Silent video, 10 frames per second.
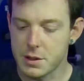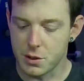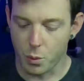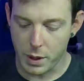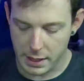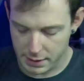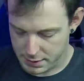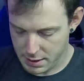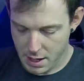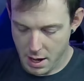
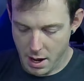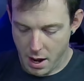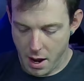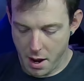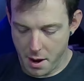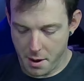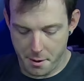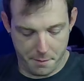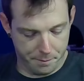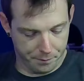sweet.
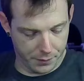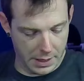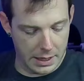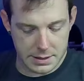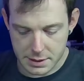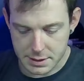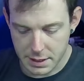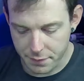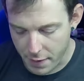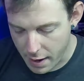It is the
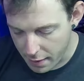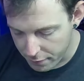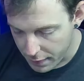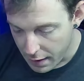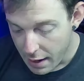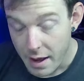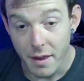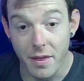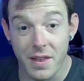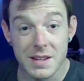
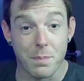C5. This